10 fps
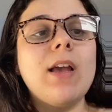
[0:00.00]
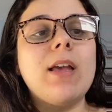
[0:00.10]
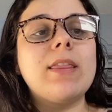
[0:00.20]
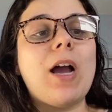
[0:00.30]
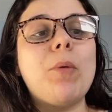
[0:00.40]

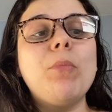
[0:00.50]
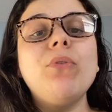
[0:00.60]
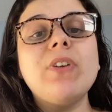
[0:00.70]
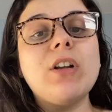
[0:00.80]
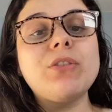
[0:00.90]
Now,
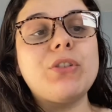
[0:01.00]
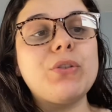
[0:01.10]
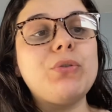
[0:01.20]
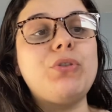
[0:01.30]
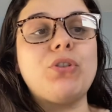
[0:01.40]
moving on
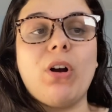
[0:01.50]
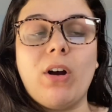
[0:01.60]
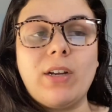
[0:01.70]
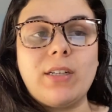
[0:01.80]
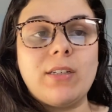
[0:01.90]
to
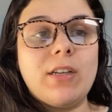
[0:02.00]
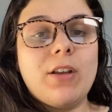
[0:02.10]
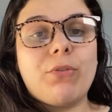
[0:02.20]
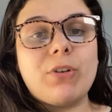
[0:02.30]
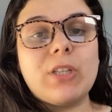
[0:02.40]
John.
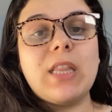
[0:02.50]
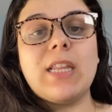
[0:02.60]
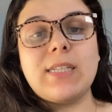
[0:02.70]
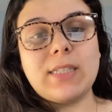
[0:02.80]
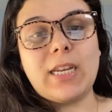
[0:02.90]
For the
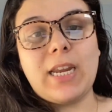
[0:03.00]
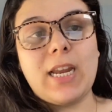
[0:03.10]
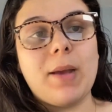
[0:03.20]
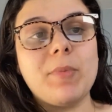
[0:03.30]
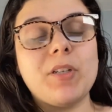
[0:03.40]

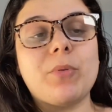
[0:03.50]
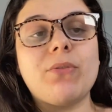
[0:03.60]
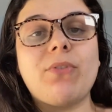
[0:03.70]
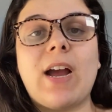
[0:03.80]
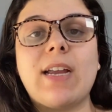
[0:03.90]
listening, I'm going to
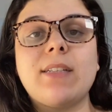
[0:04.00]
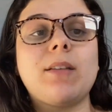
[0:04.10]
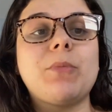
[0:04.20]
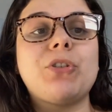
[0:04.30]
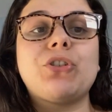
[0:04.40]
provide
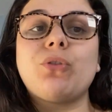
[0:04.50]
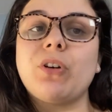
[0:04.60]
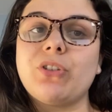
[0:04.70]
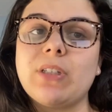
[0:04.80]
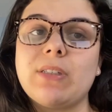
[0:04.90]
some
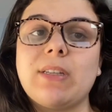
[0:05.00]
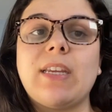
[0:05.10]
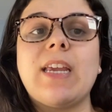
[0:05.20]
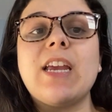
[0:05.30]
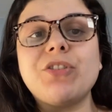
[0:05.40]
instructions,
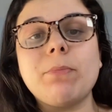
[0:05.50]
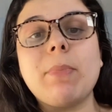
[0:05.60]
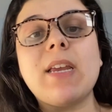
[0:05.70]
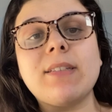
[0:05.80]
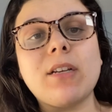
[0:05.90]
engage in
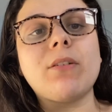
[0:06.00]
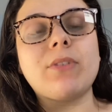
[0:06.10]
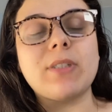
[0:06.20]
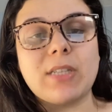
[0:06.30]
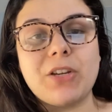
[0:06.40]
basic
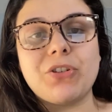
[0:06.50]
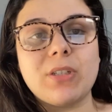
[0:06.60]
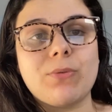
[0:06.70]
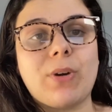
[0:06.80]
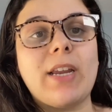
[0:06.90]

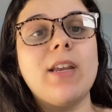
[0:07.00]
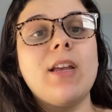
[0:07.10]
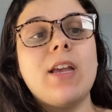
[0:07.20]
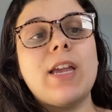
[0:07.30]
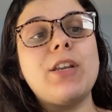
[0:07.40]
conversations, right?
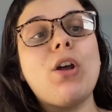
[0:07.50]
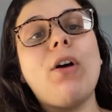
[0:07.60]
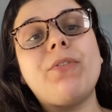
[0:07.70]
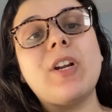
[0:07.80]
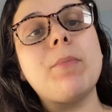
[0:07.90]
And
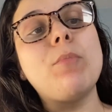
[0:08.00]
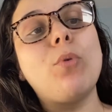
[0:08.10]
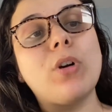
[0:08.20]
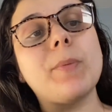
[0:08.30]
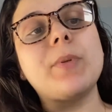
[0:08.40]
offer him
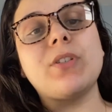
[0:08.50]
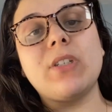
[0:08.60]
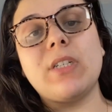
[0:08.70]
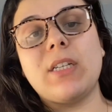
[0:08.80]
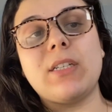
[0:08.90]
more
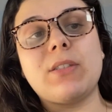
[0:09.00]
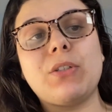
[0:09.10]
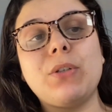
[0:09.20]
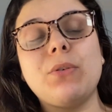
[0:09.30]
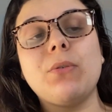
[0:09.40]
opportunities
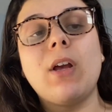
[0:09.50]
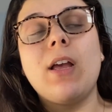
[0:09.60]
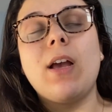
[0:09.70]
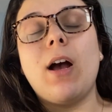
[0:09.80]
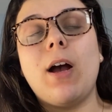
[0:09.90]
to
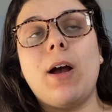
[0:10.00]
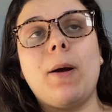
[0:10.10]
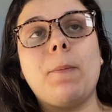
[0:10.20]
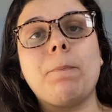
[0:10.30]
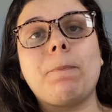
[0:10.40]

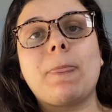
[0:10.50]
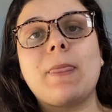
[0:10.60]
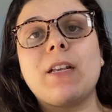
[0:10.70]
have